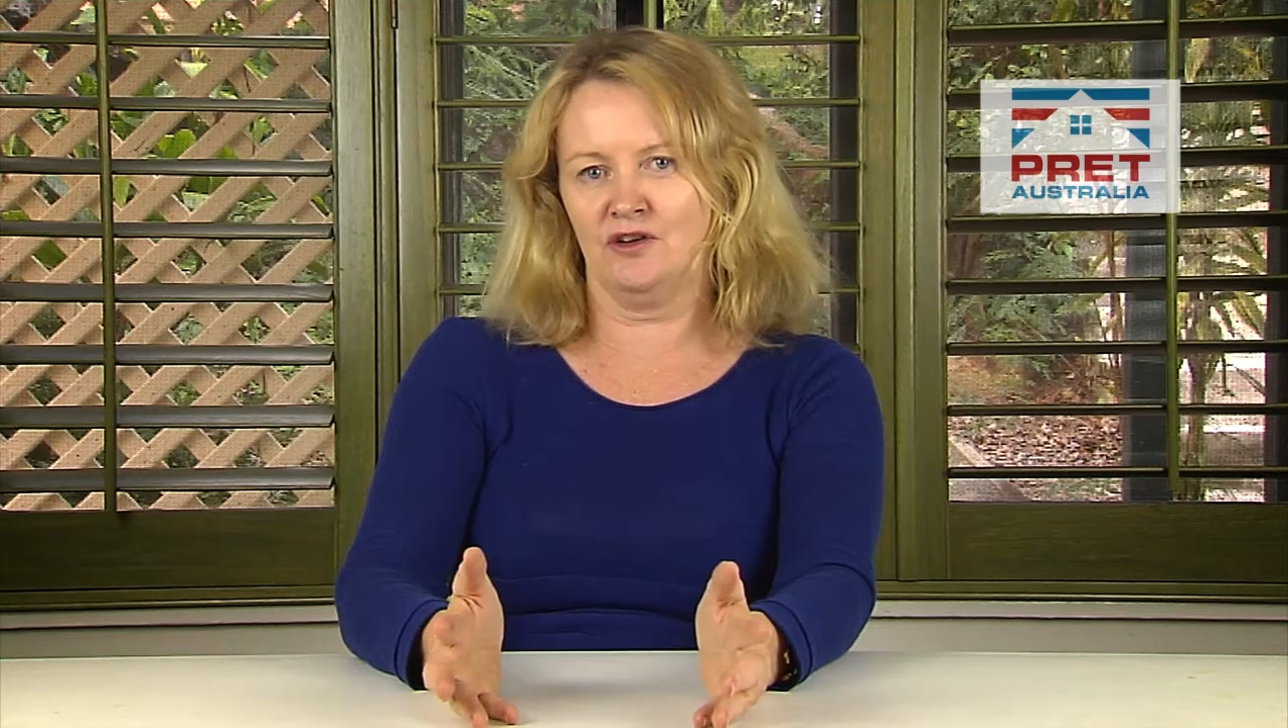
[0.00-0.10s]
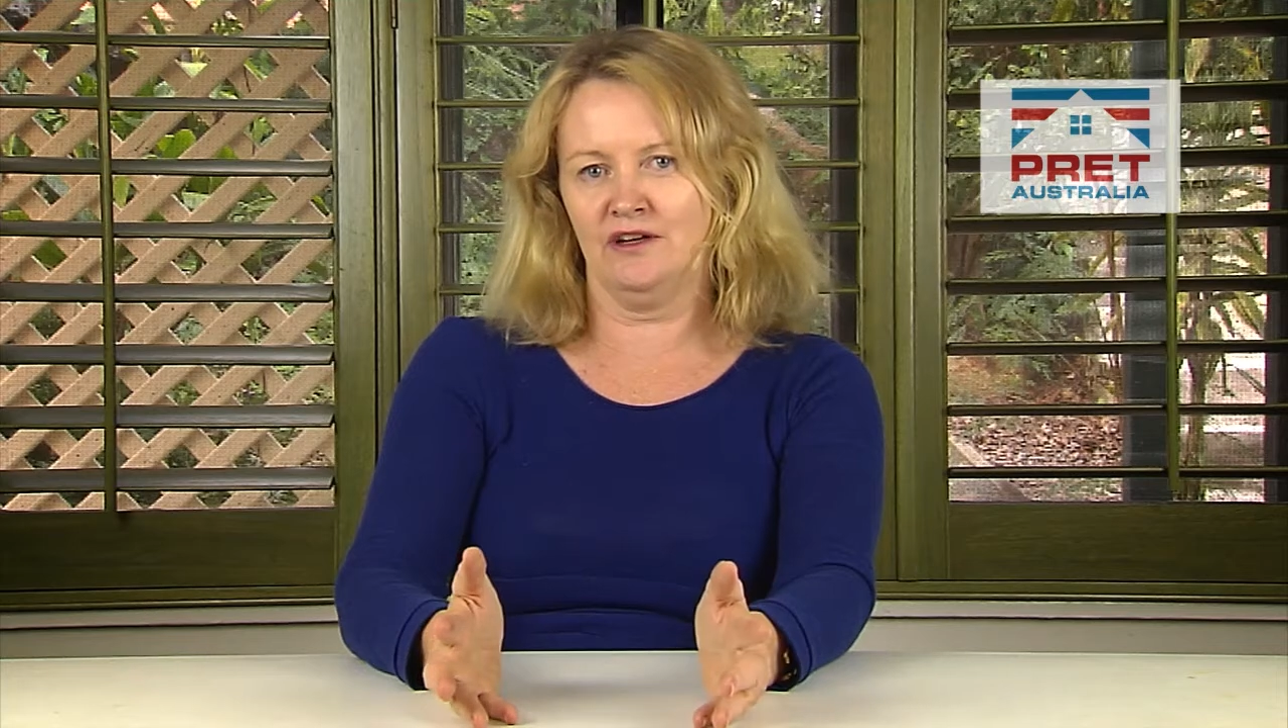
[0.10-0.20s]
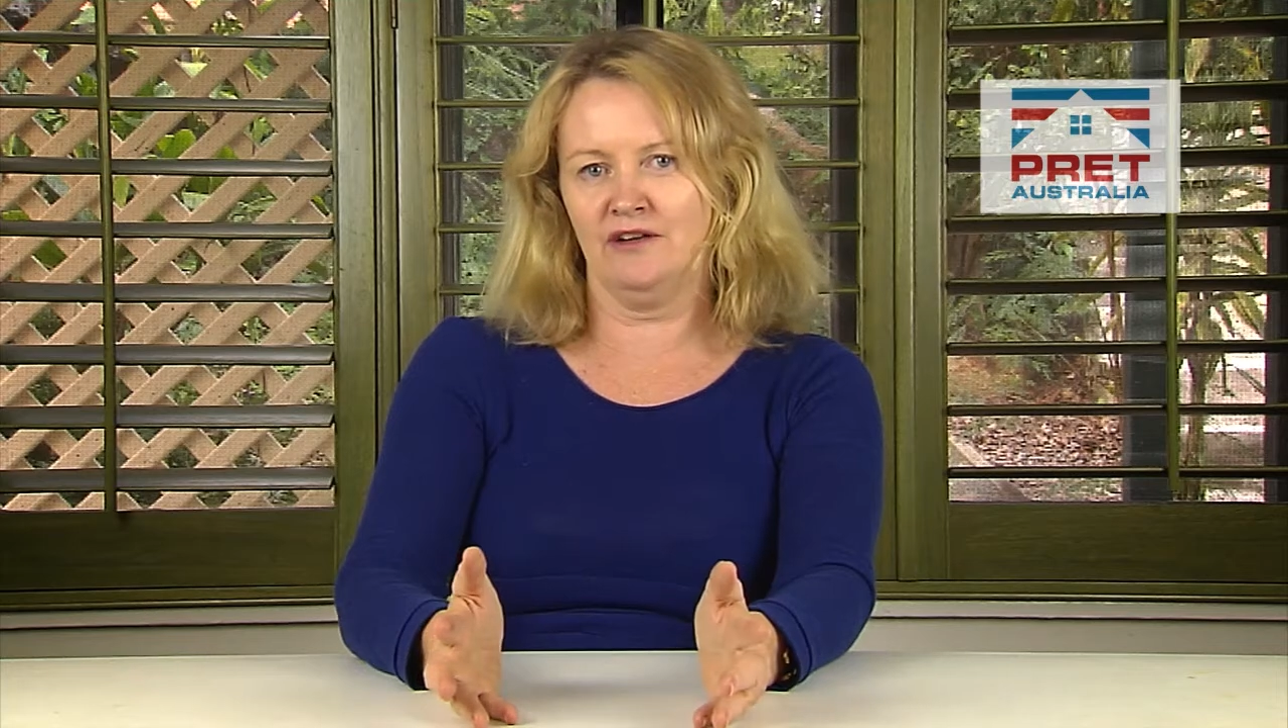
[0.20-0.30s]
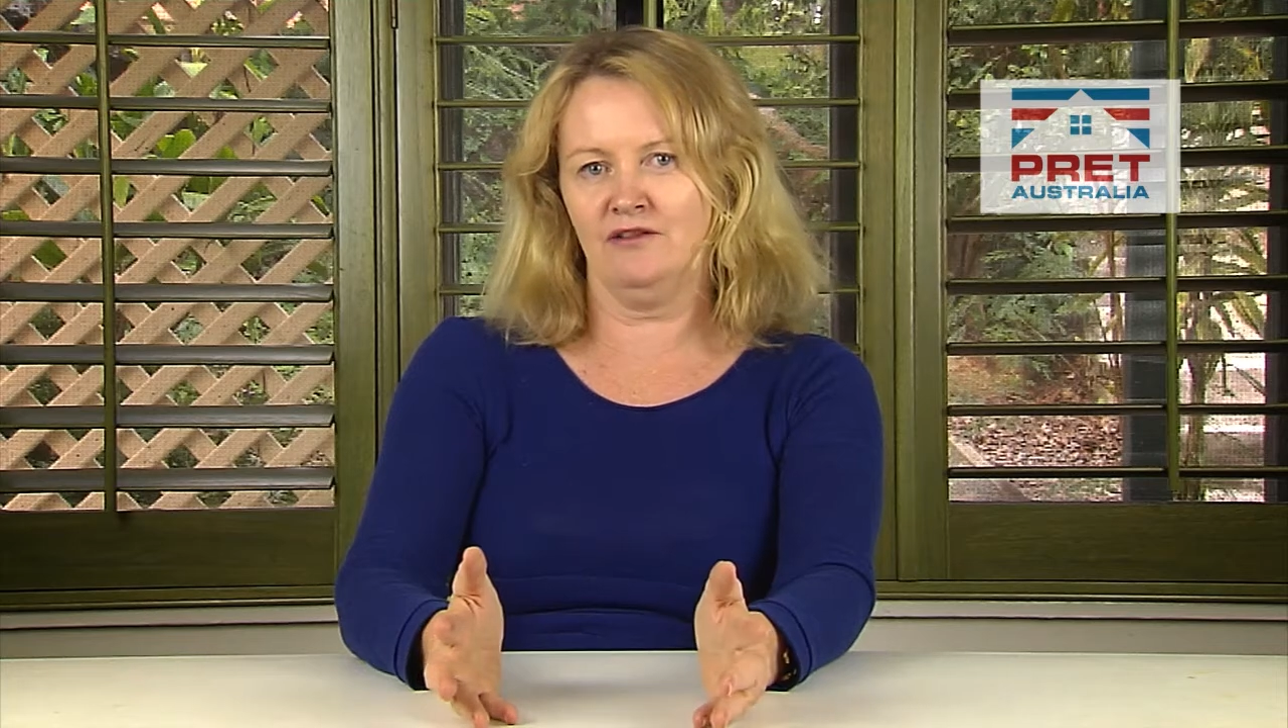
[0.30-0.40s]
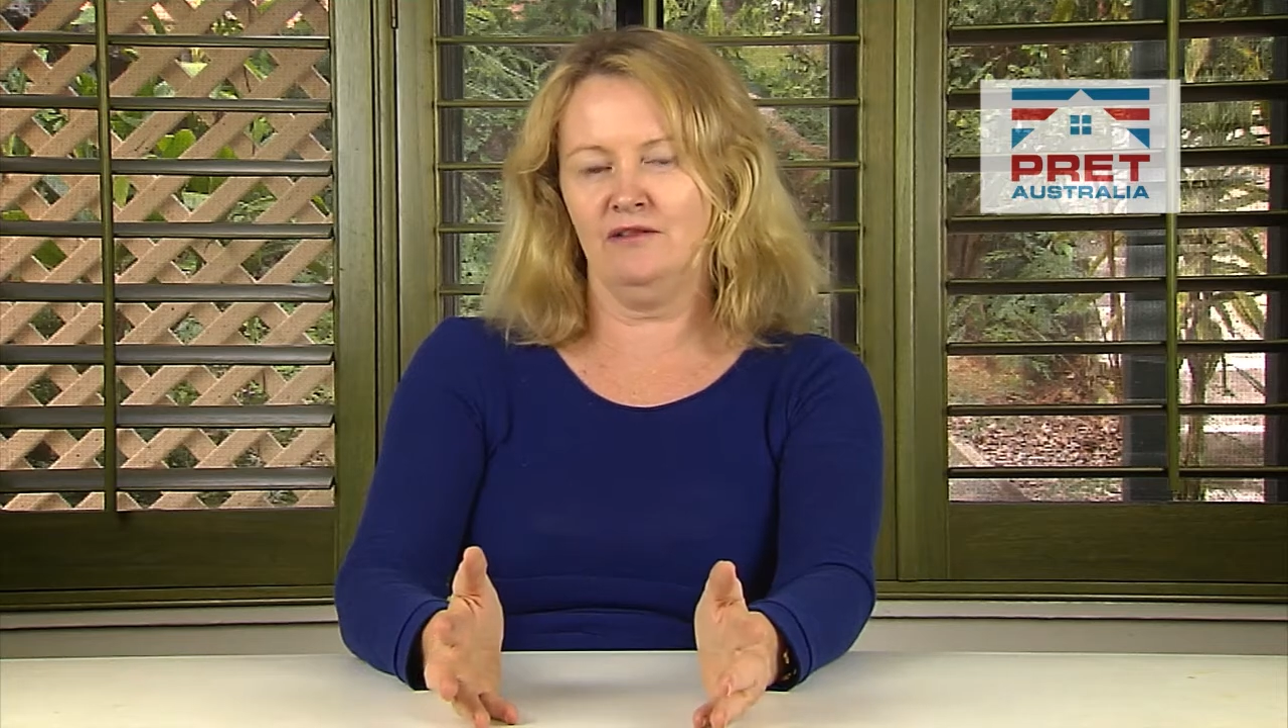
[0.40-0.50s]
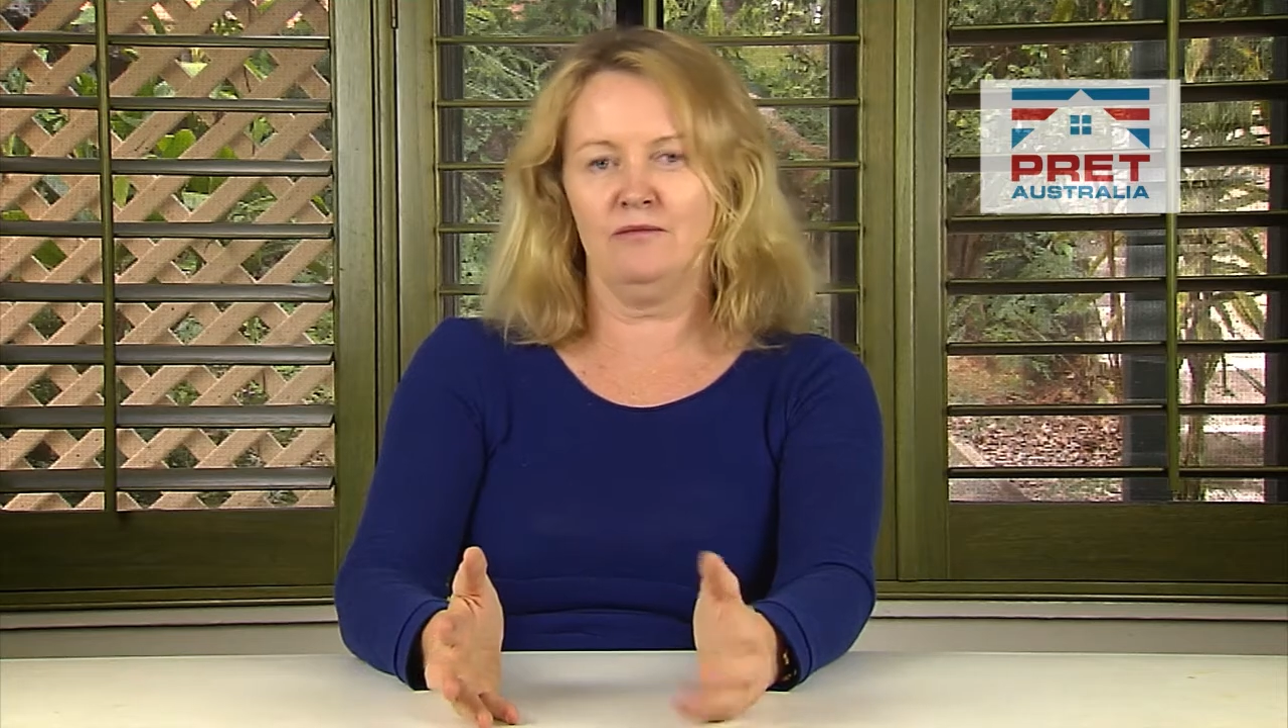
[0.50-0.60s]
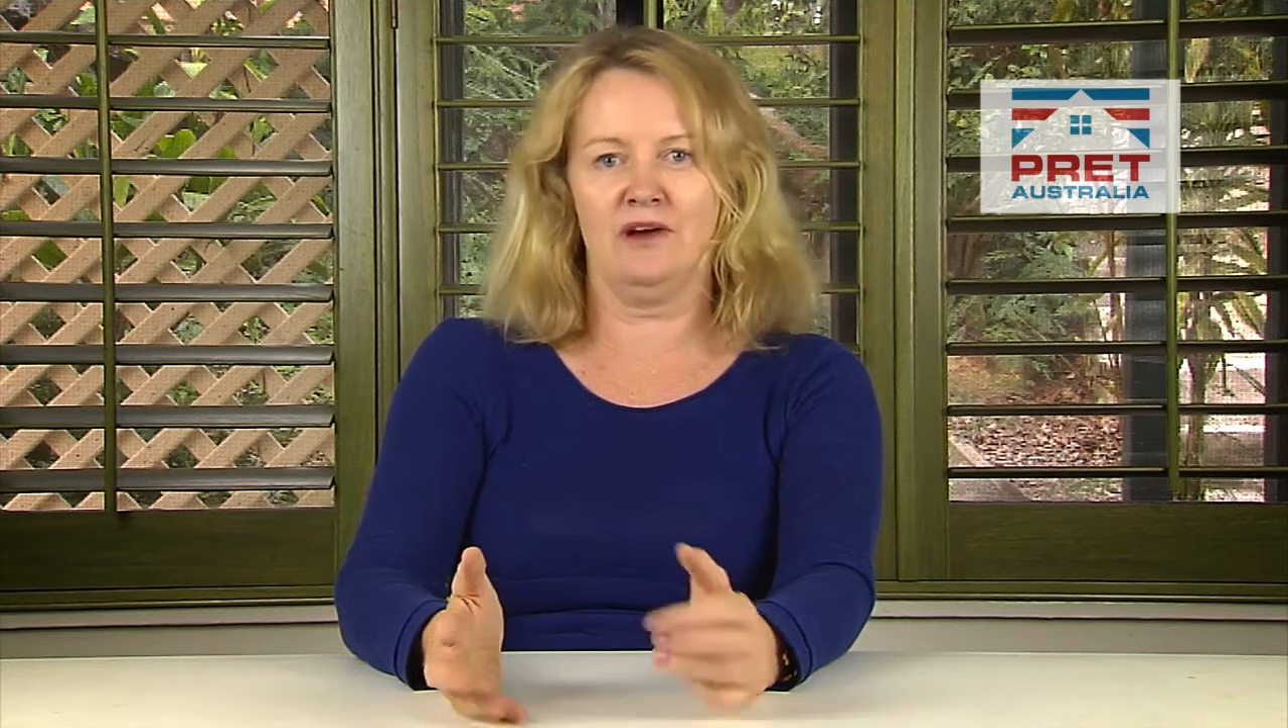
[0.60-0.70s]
dining room,